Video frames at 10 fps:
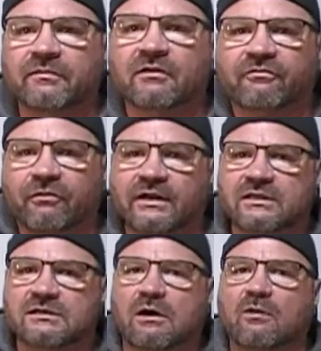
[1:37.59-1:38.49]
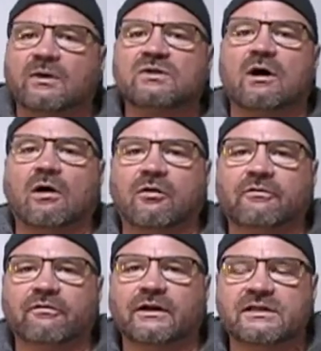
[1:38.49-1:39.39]
The frets, almost all the
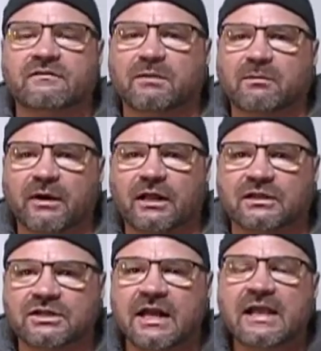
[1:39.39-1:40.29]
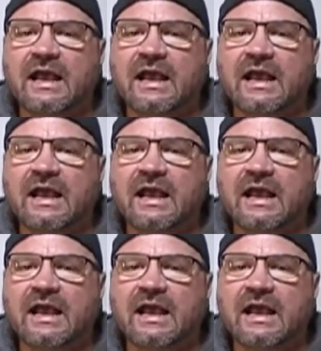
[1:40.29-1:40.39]
frets have been polished.